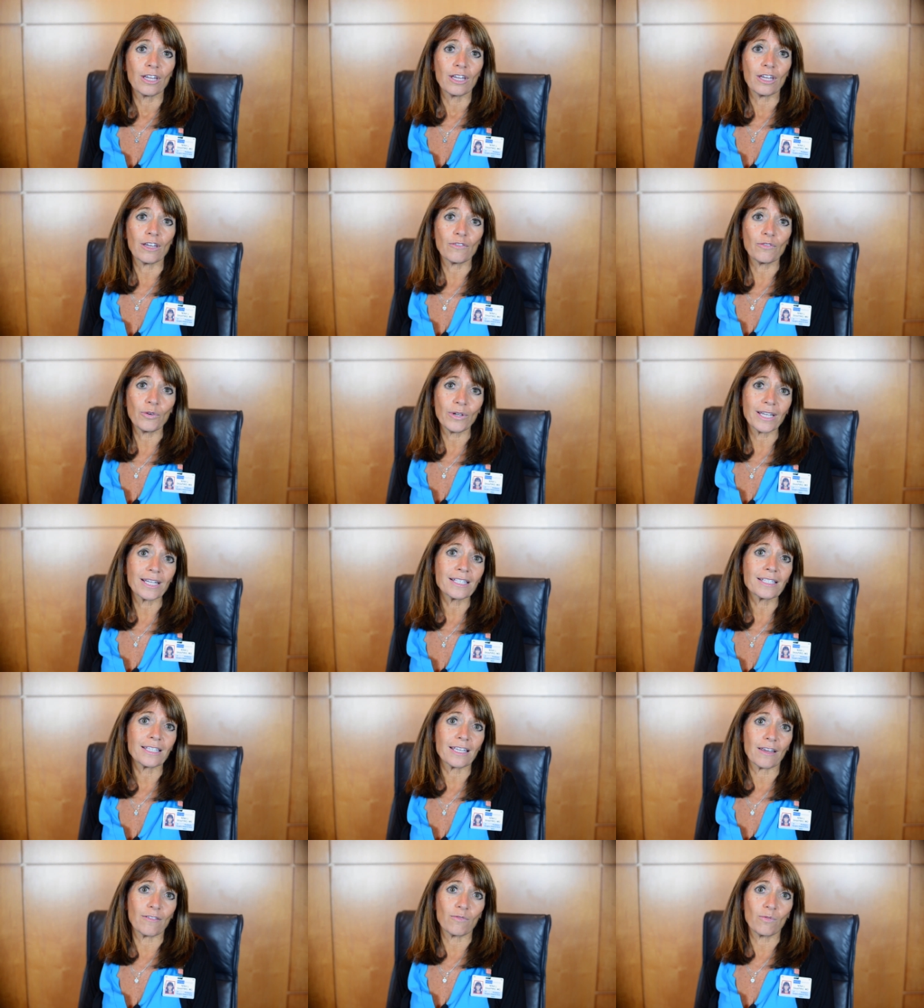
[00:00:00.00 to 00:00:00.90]
If we can
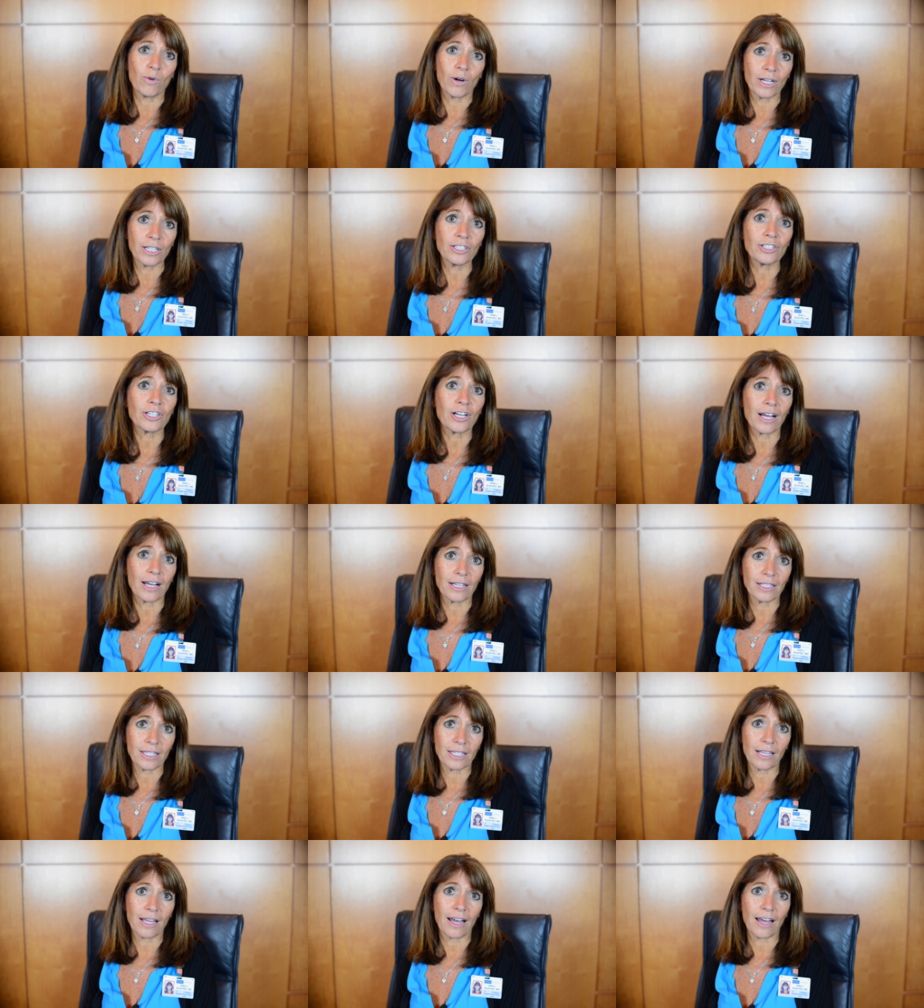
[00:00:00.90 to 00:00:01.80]
save one
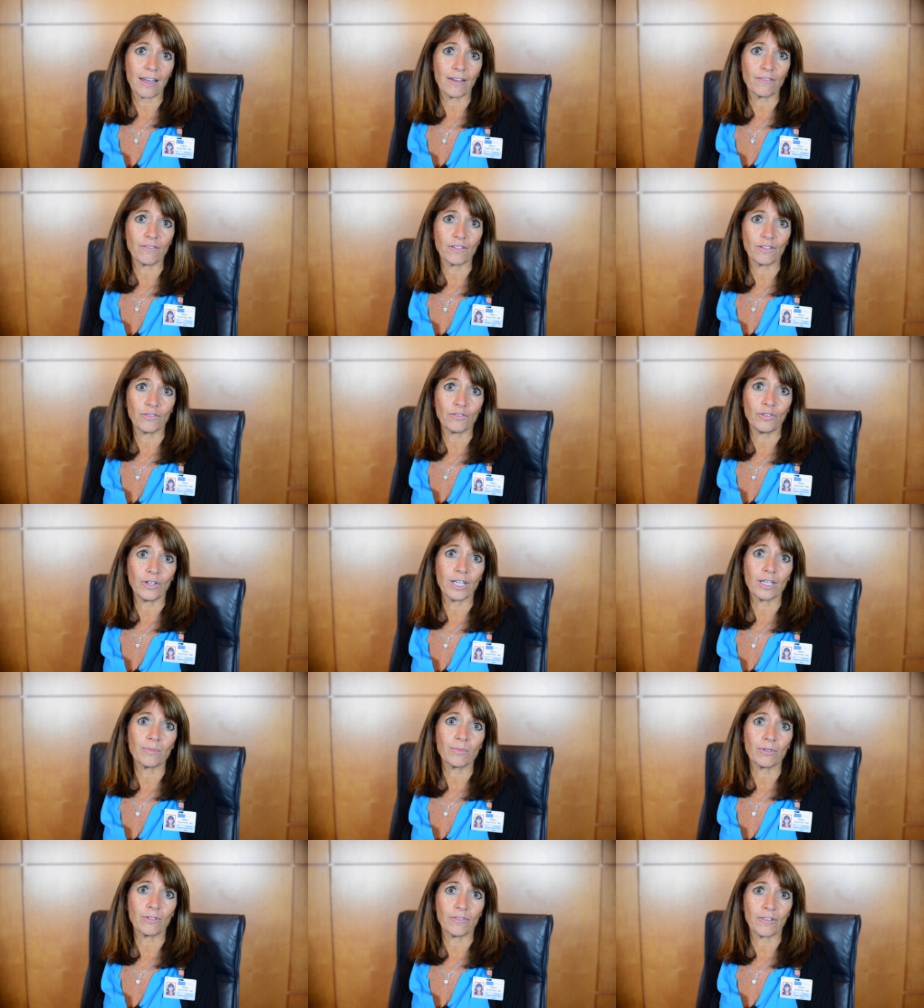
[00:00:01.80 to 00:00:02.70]
child's life, if we
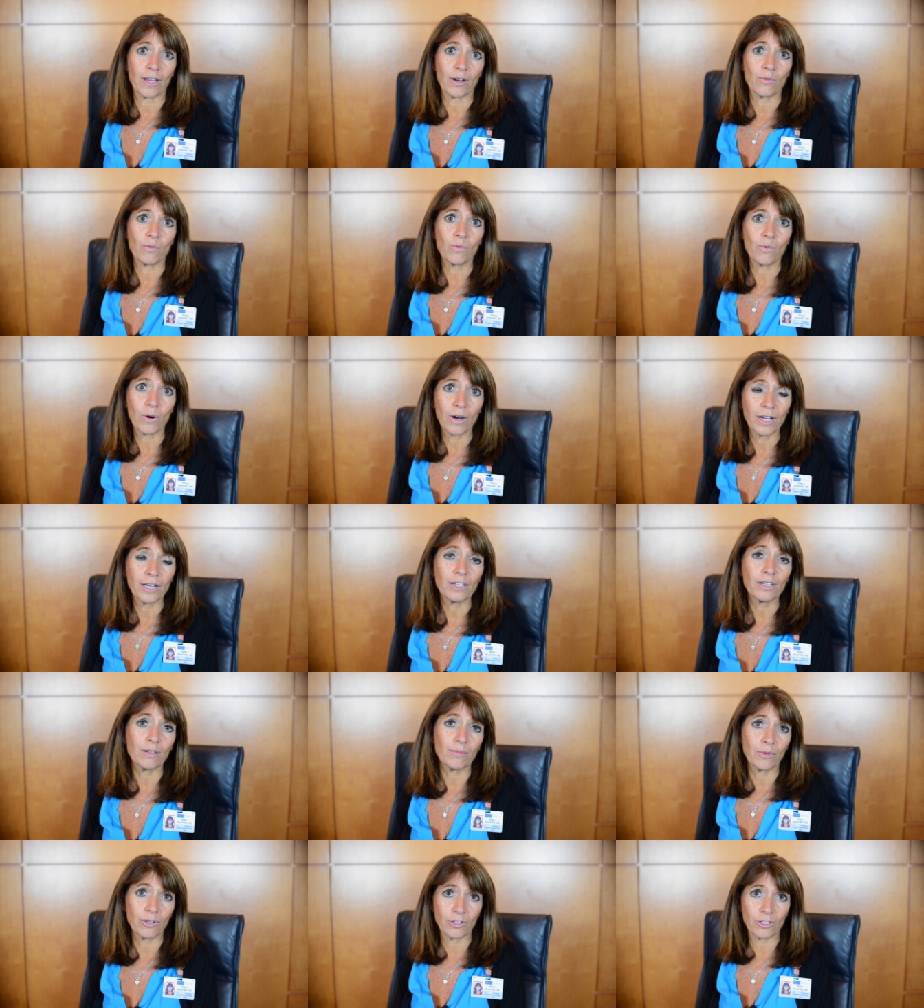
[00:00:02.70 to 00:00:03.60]
can prevent one
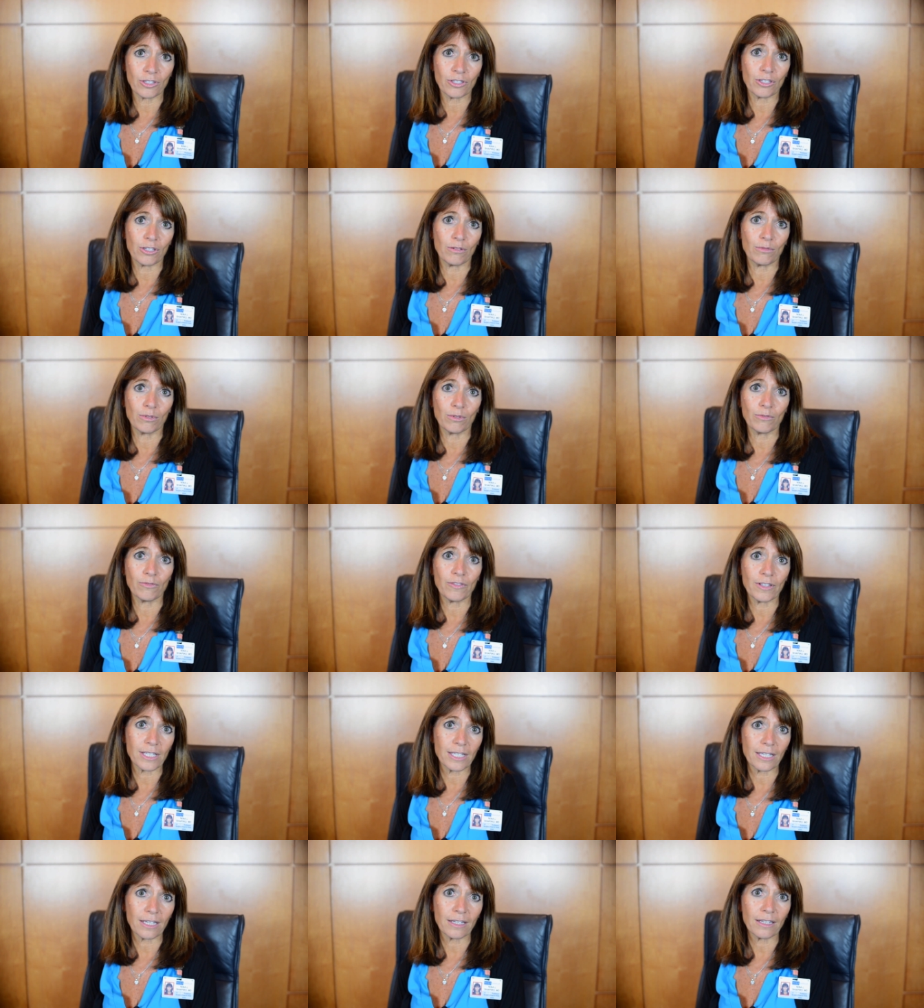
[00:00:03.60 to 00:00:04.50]
emergency room
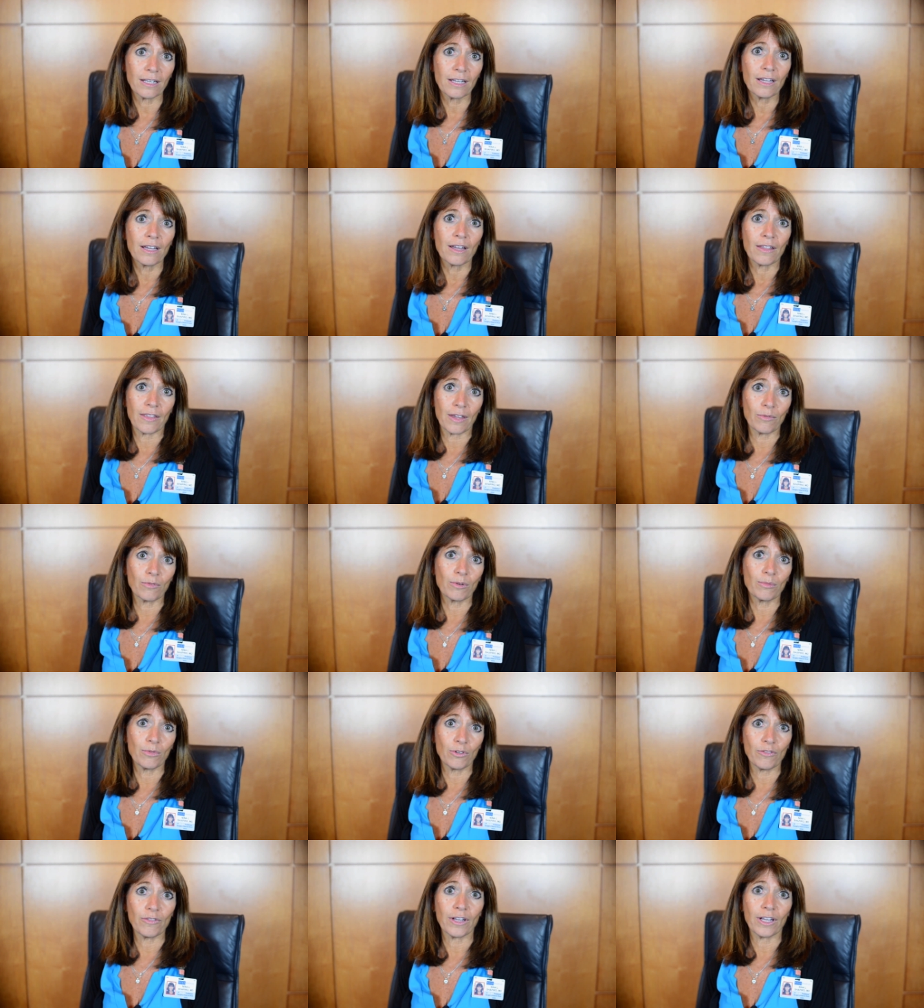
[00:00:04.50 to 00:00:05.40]
visit, then we're
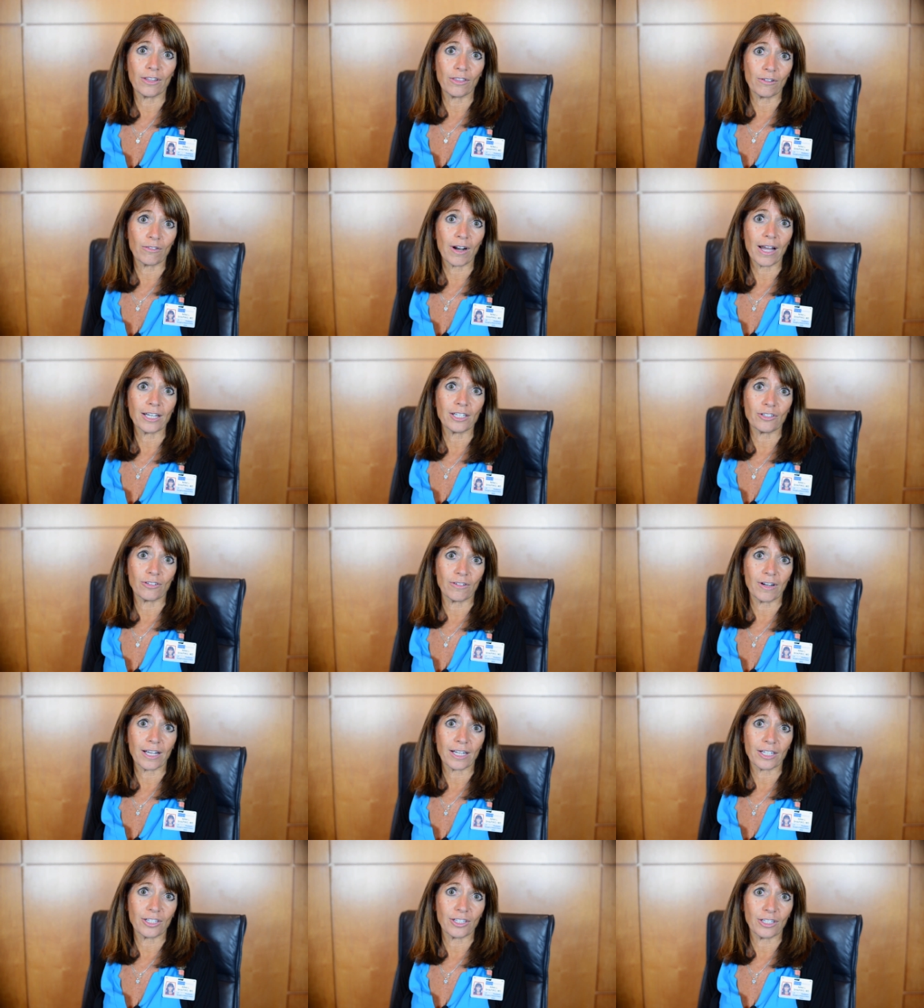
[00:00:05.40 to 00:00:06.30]
moving in the right
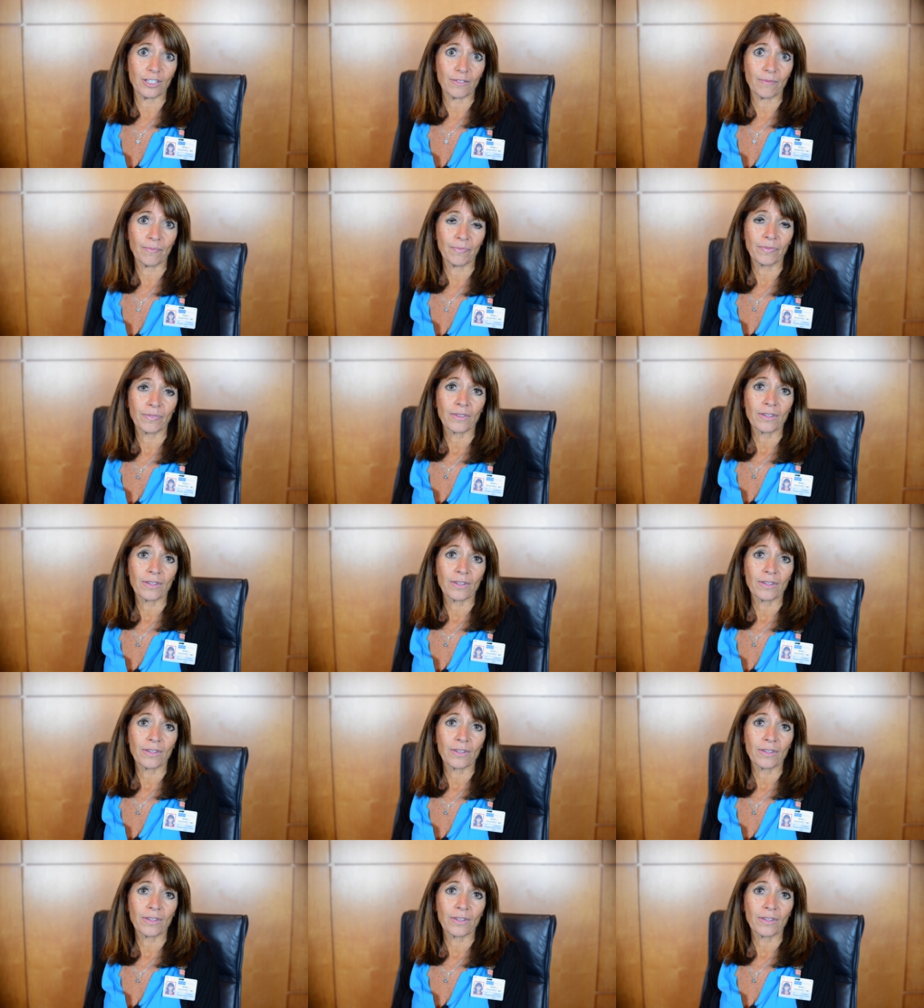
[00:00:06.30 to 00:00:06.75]
direction.